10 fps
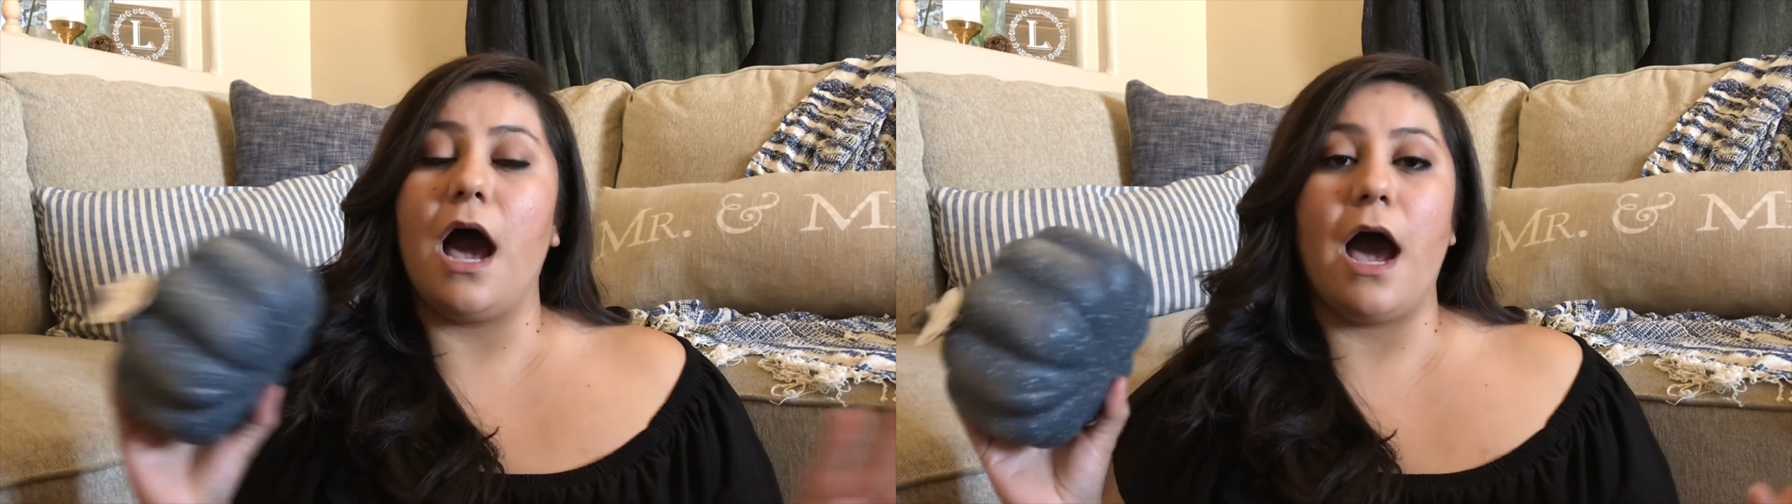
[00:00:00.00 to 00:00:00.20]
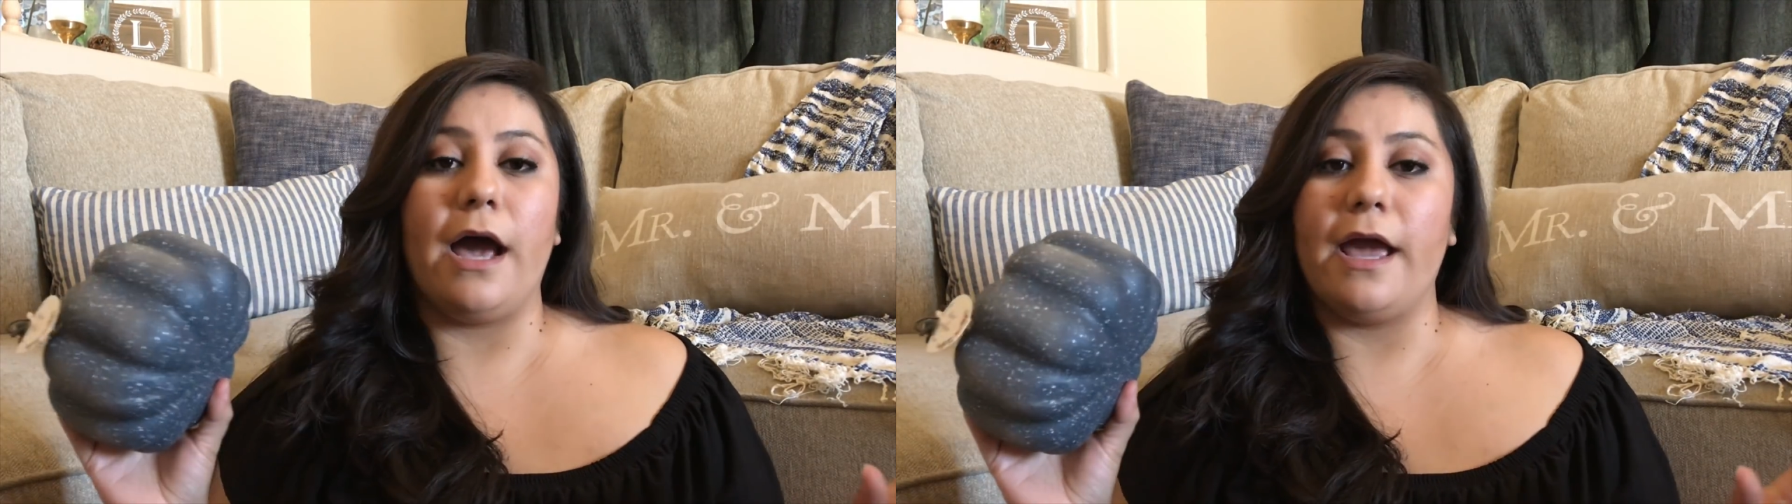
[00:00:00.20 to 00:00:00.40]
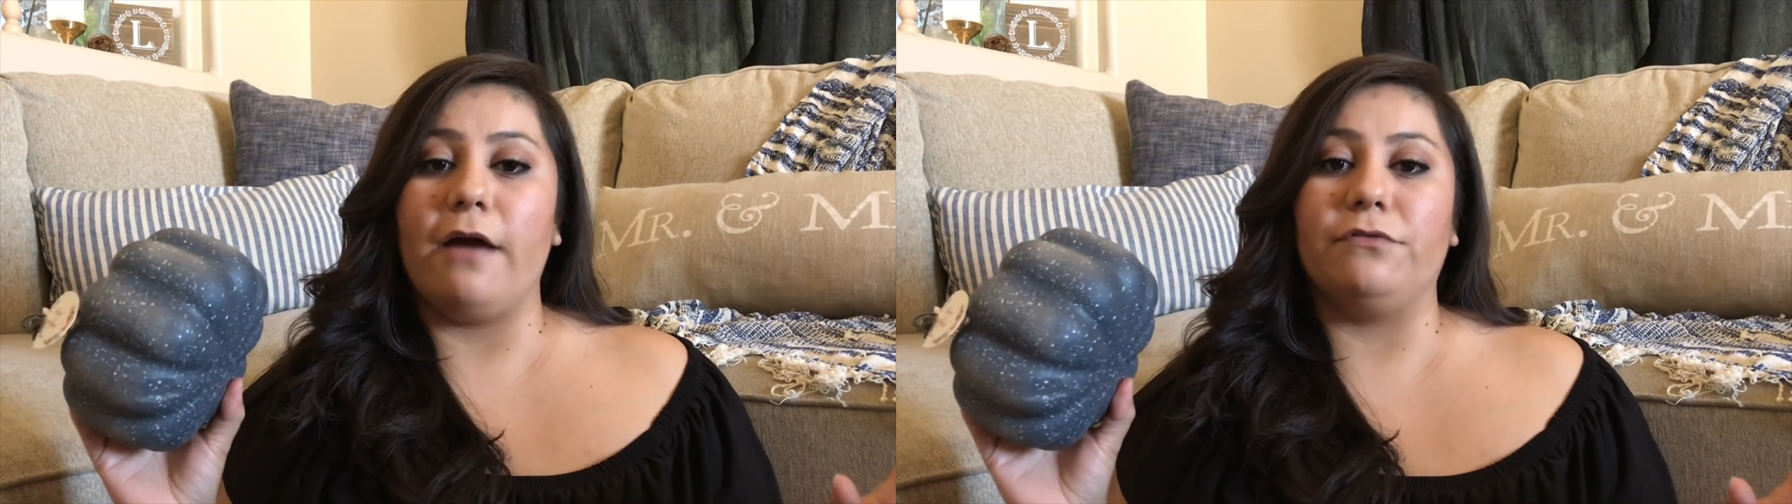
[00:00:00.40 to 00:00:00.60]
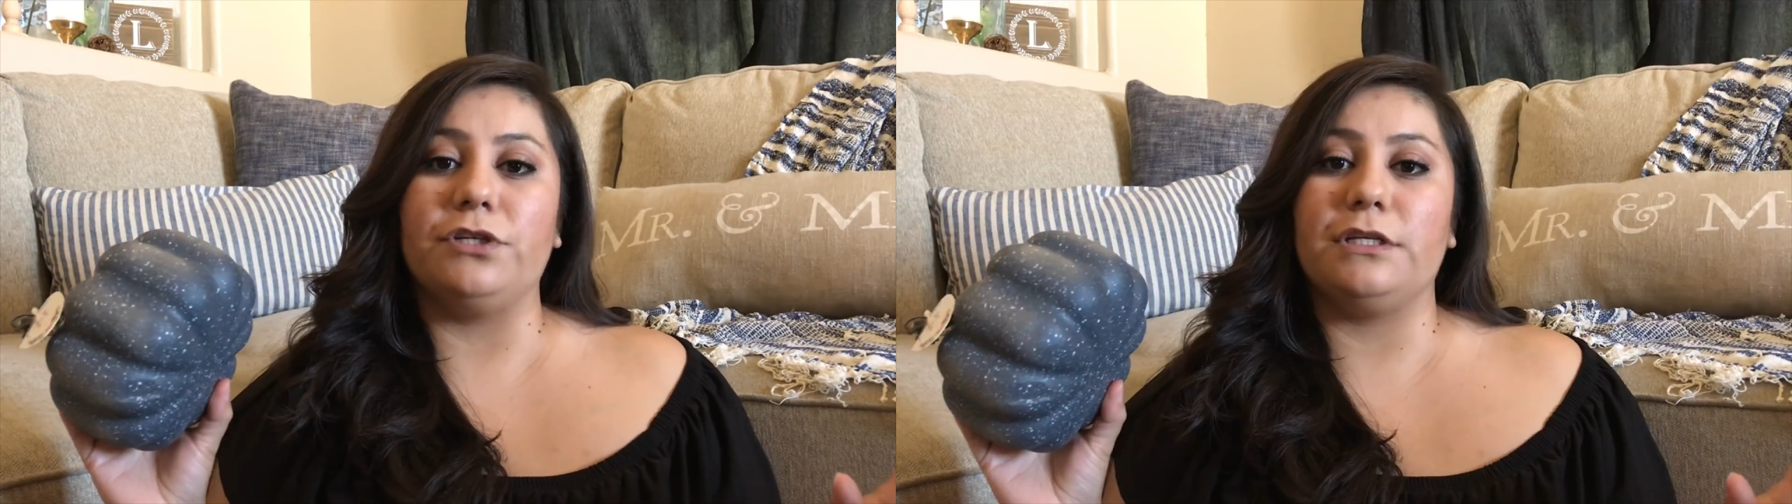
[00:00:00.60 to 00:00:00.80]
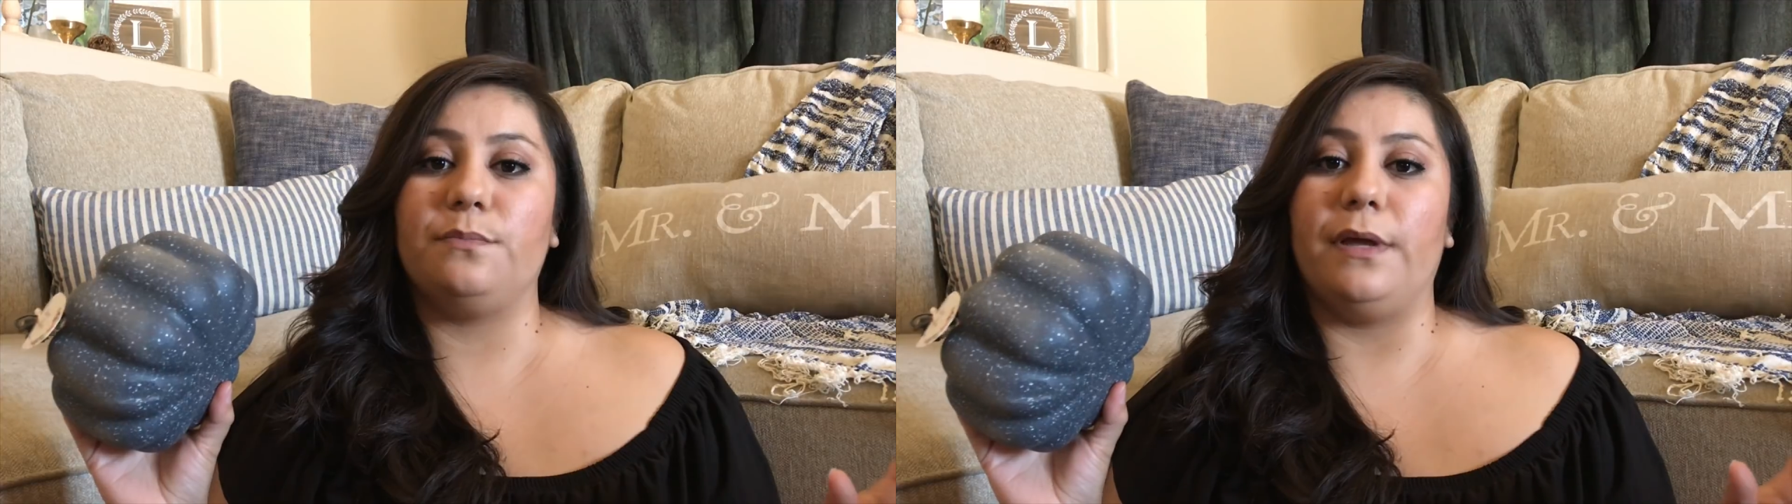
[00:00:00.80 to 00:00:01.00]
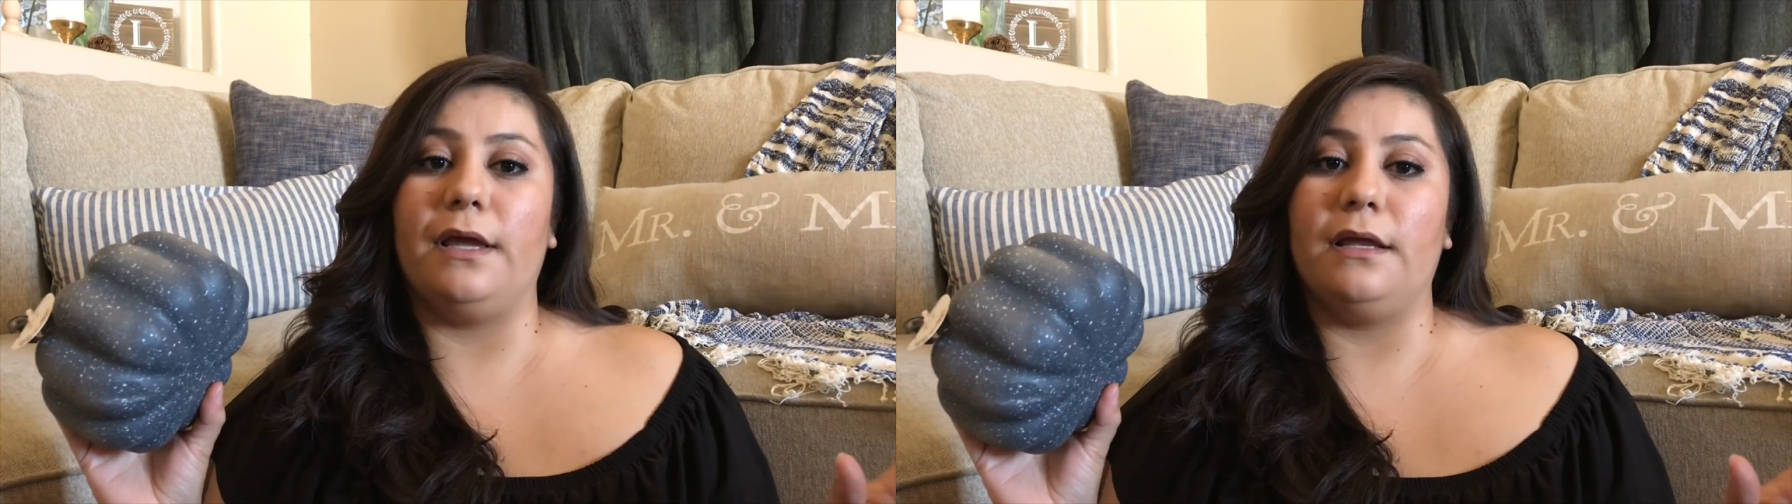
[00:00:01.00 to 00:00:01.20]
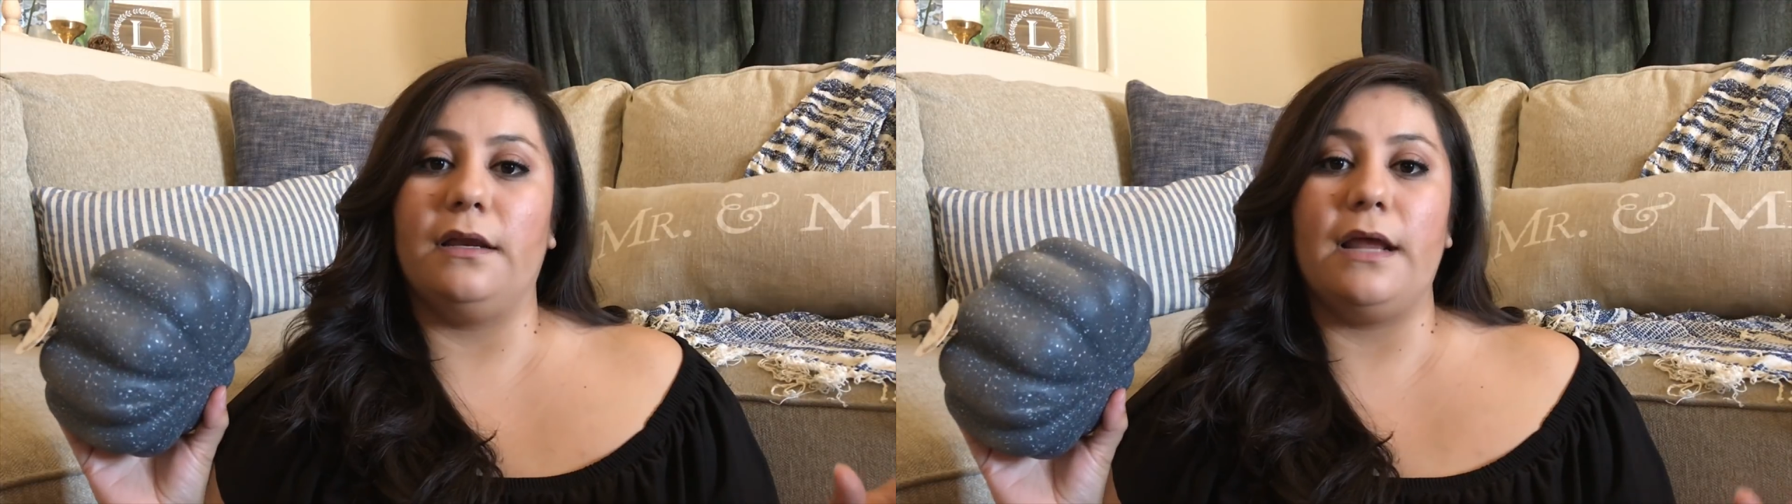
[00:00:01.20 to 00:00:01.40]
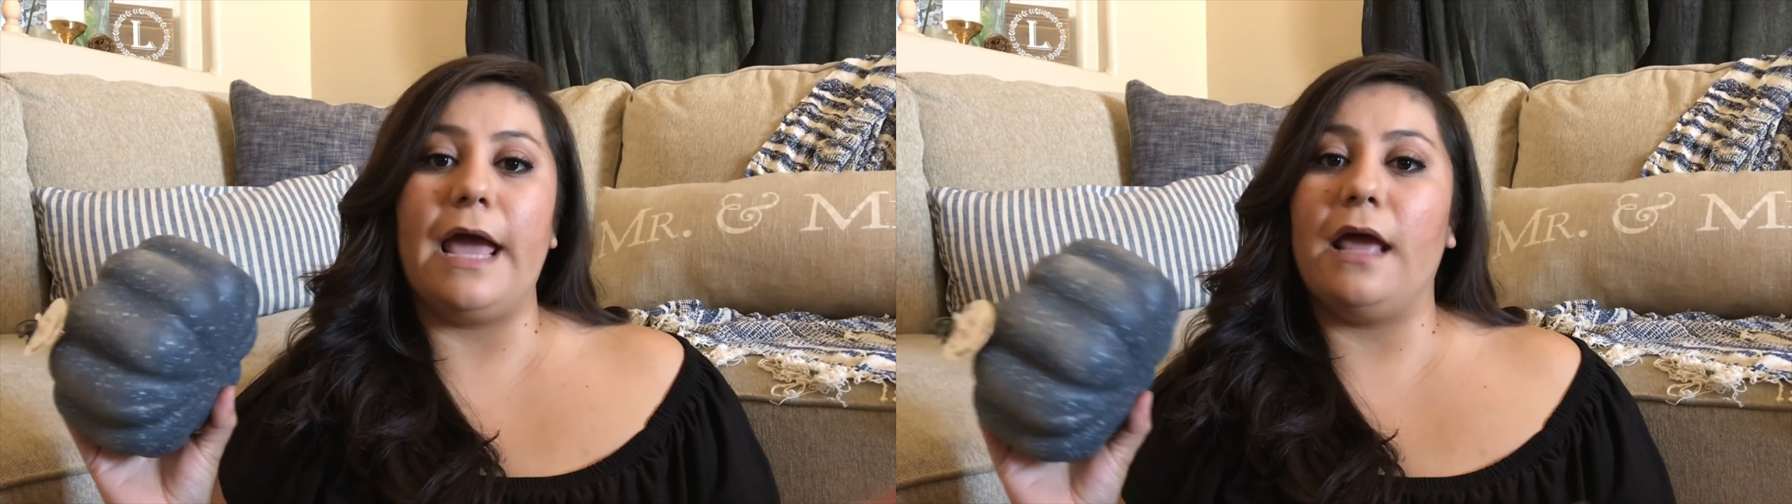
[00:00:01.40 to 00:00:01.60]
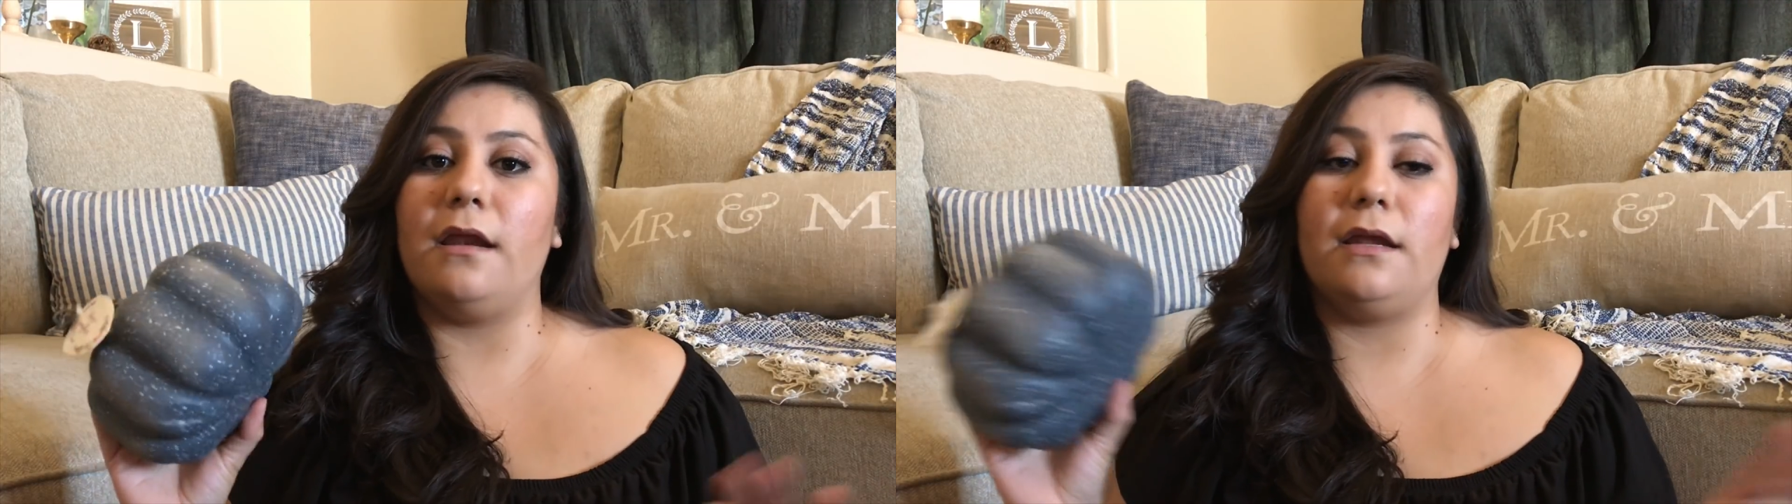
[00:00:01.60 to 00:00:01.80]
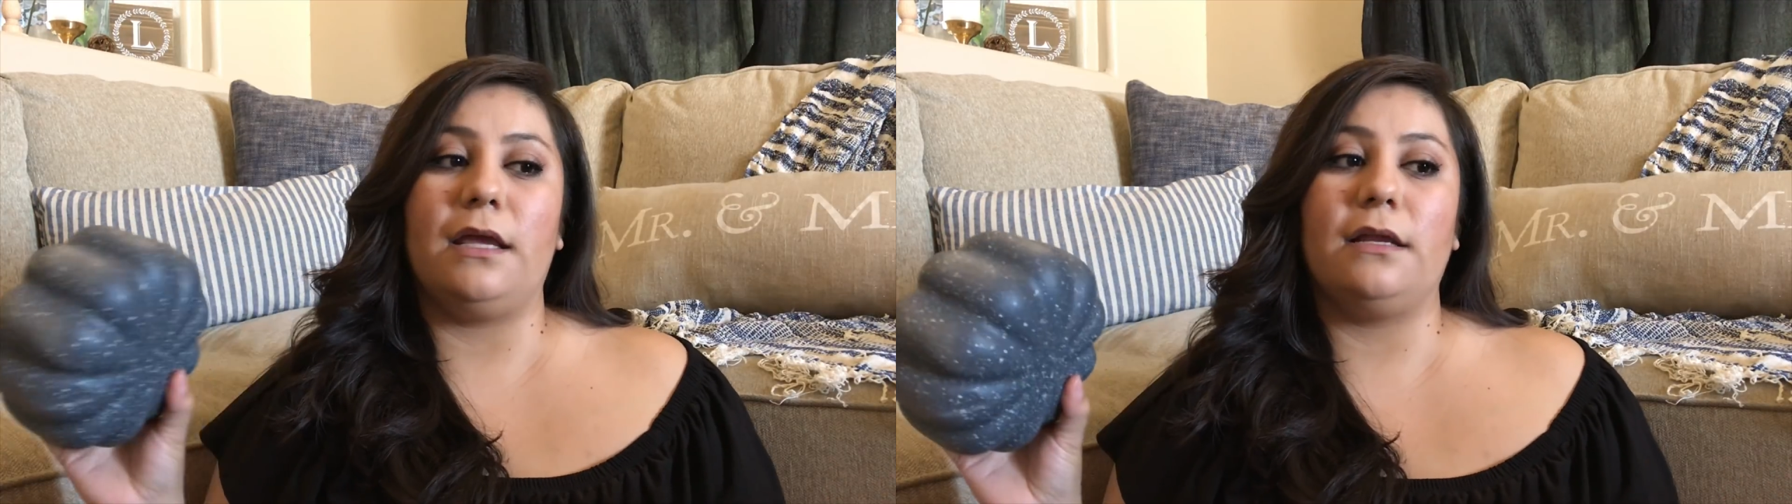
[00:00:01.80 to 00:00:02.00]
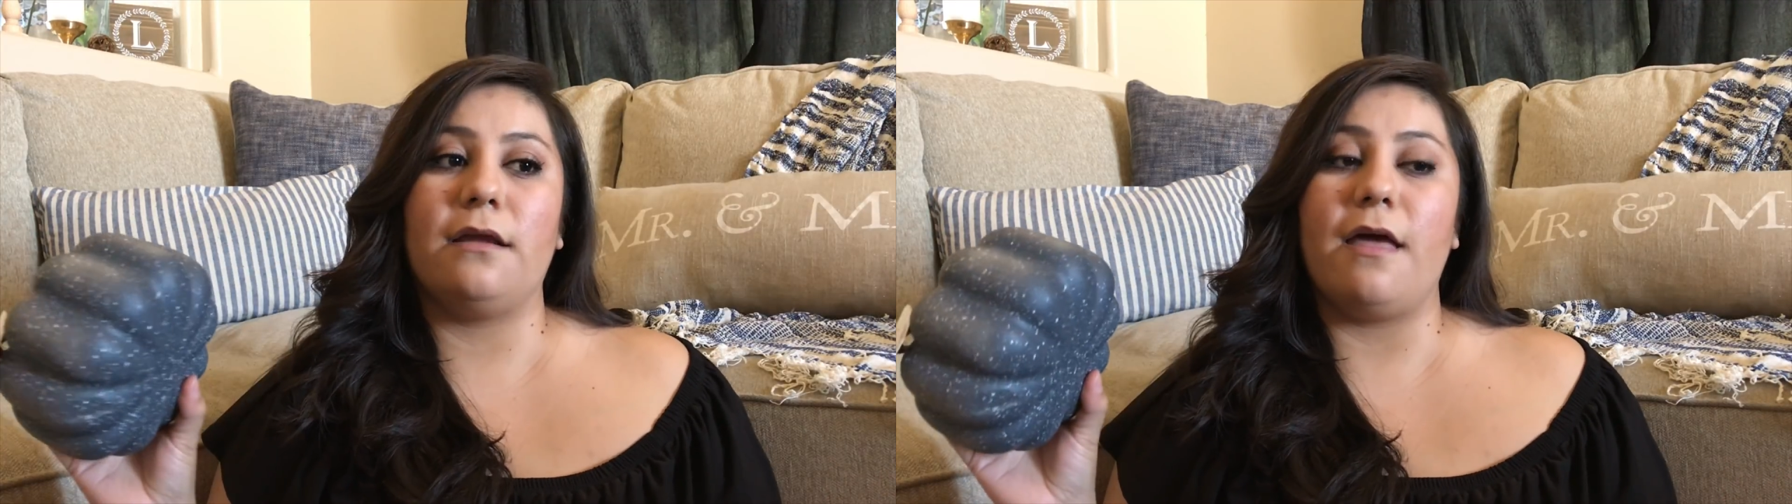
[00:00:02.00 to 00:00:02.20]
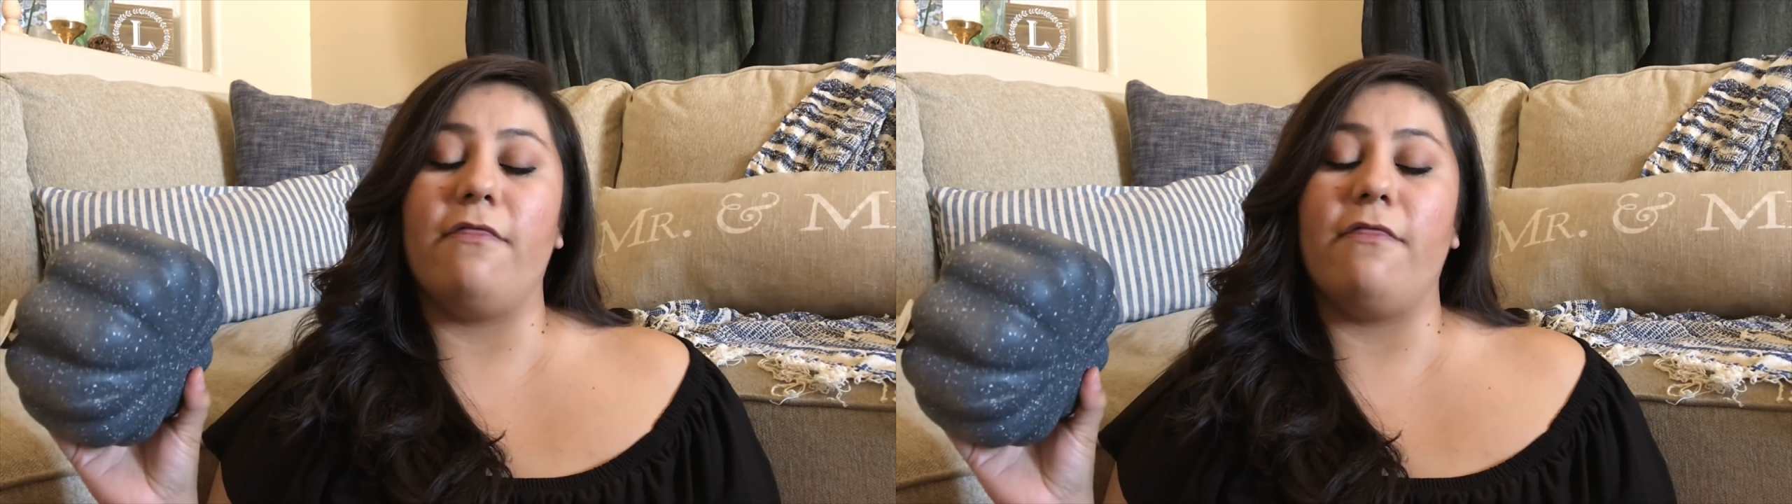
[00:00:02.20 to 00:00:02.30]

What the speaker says: I have just been editing